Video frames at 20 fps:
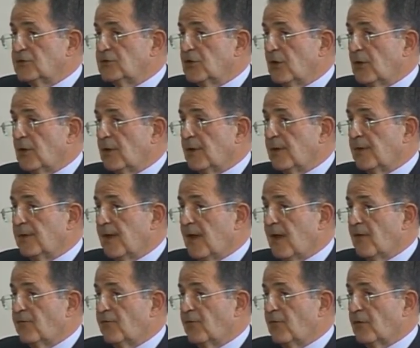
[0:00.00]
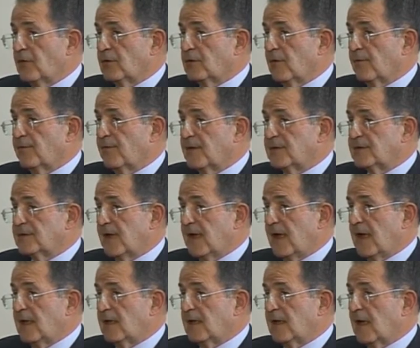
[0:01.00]
join the effort of the
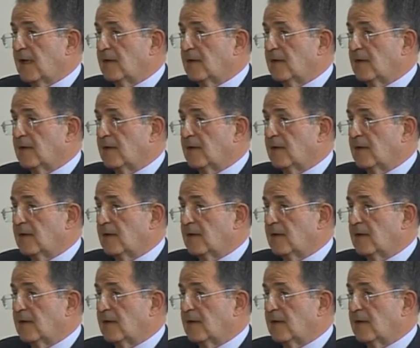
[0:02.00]
Sahel